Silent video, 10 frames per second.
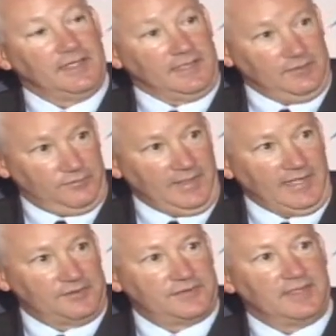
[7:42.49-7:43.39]

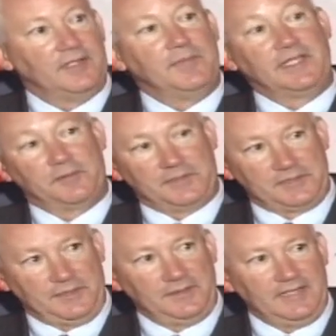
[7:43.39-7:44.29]
invest and make a
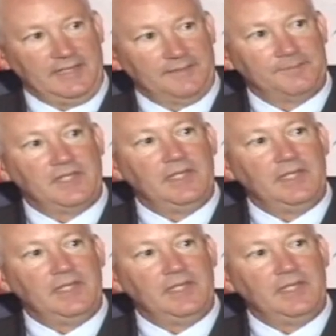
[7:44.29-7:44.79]
return on.